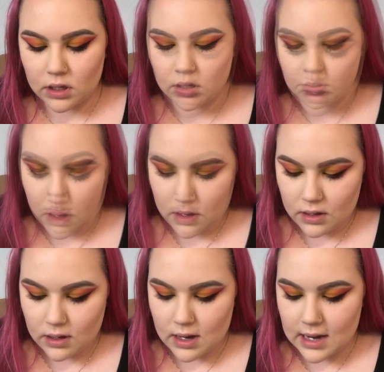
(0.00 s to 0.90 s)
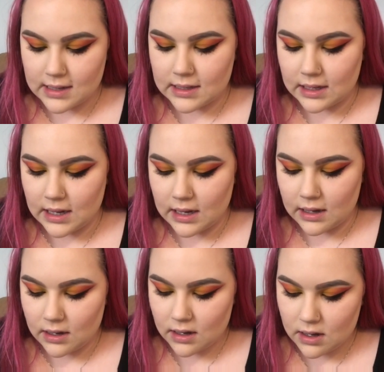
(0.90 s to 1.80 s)
the glue on
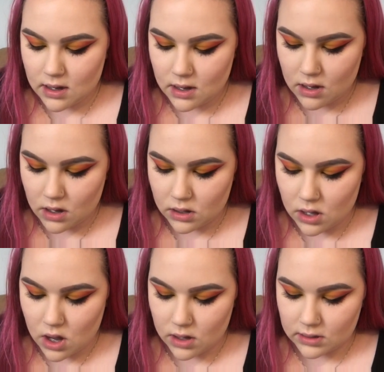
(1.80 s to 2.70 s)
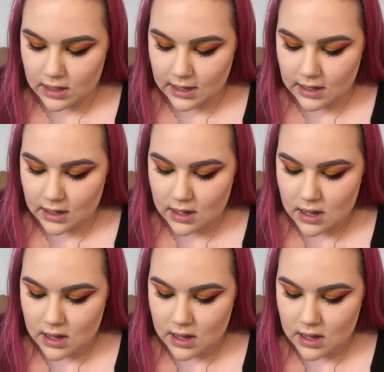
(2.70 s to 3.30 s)
nicely along like